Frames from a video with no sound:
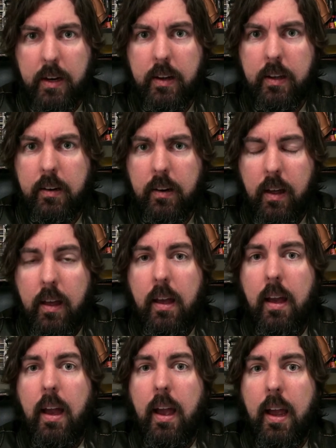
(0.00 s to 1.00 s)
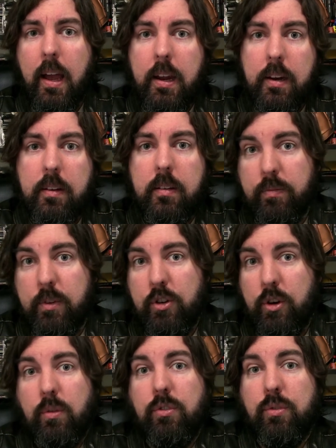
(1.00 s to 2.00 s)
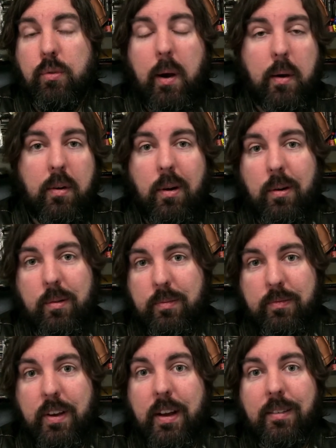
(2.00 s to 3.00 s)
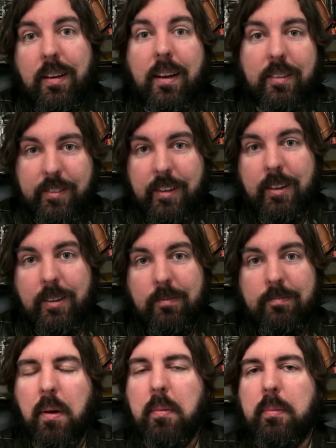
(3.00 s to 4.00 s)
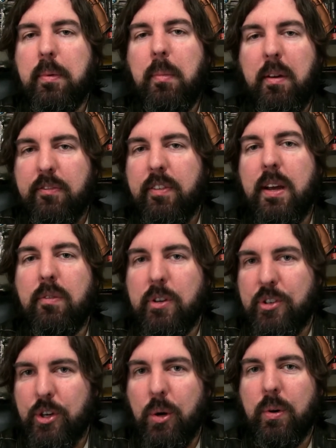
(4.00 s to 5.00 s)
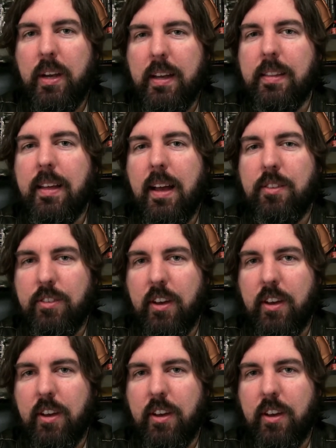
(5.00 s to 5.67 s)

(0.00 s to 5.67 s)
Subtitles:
ending, and the jokes throughout are fantastic. Probably my favorite joke in that